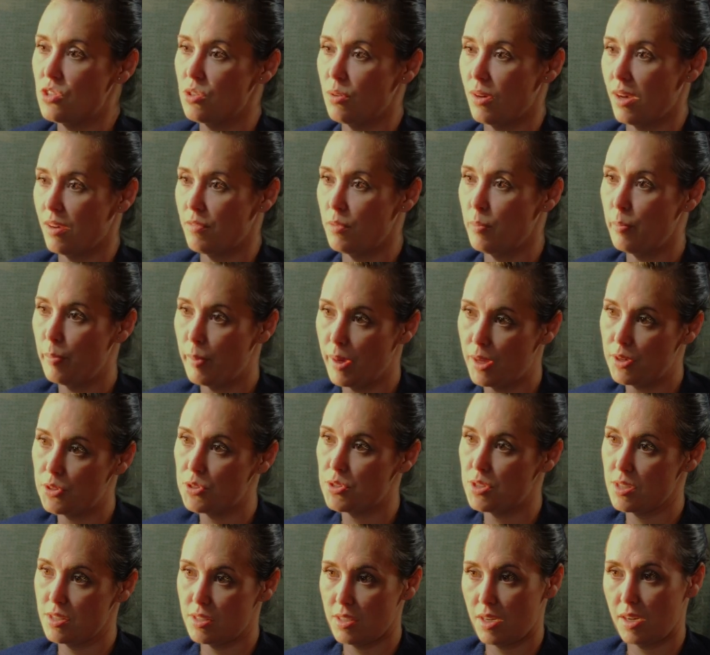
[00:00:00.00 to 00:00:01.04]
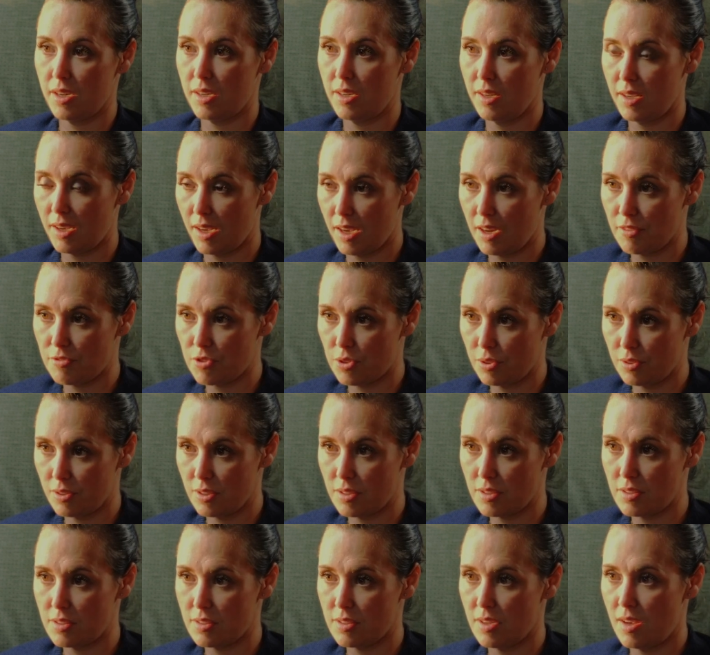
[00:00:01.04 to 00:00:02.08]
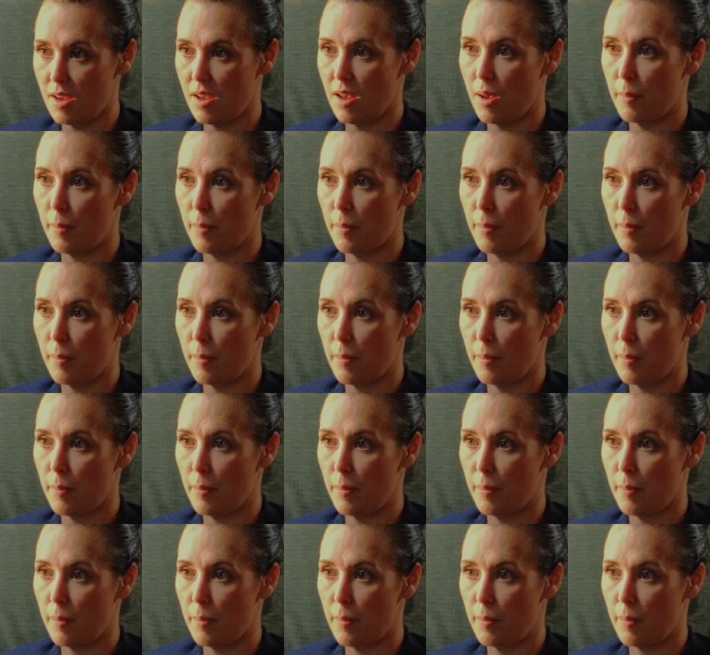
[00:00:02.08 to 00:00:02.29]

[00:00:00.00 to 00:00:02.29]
to have a better society after this.